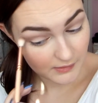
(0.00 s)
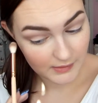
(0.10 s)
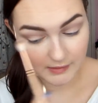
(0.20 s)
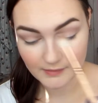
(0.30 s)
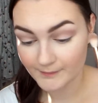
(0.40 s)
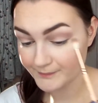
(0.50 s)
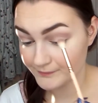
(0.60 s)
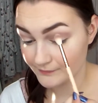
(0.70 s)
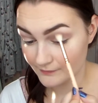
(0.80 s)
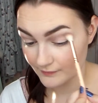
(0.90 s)

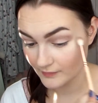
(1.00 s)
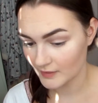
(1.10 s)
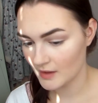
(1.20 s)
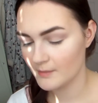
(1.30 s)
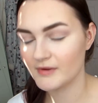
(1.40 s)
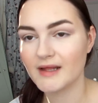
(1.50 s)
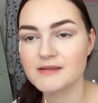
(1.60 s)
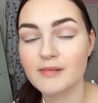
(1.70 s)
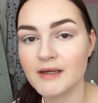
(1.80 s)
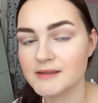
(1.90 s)
um, but that's
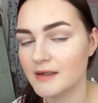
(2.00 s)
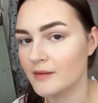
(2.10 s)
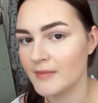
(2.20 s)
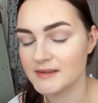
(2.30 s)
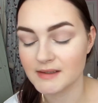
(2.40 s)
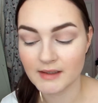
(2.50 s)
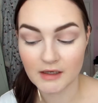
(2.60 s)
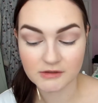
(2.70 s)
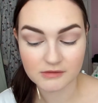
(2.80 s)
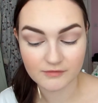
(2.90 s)
blended out amazingly I
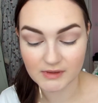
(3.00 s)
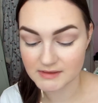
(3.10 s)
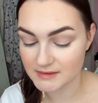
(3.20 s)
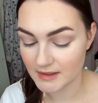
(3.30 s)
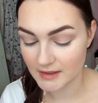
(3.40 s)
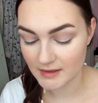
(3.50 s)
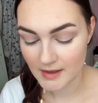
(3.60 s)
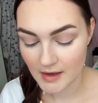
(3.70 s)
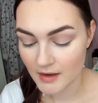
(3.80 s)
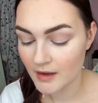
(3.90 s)
don't know if you can see
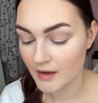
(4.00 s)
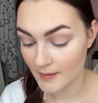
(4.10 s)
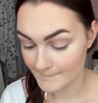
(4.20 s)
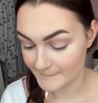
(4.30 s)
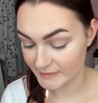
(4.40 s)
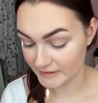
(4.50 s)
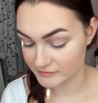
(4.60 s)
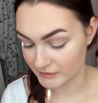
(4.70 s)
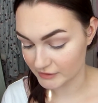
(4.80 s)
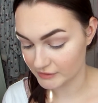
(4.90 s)
but that's
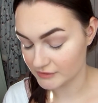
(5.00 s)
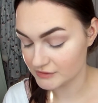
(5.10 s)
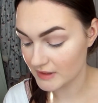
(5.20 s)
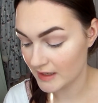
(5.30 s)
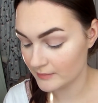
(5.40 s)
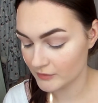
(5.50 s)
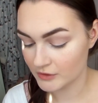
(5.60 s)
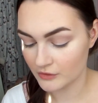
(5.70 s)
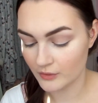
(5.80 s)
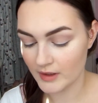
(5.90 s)
really good so I'm going to
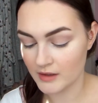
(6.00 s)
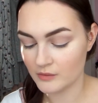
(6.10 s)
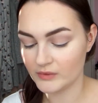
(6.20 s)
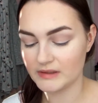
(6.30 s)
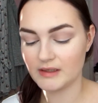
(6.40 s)
go in with